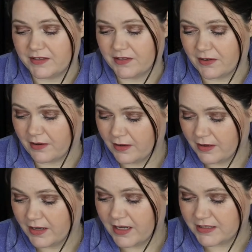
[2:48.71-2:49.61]
So
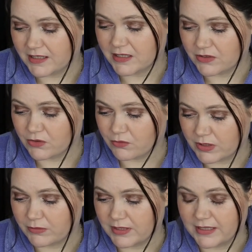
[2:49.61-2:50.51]
it does look
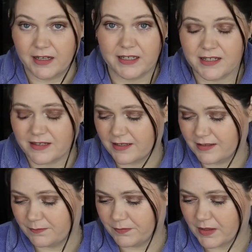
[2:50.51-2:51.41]
really, really nice.
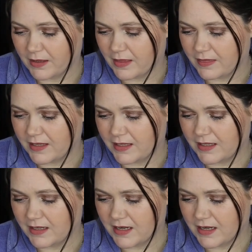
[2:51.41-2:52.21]
The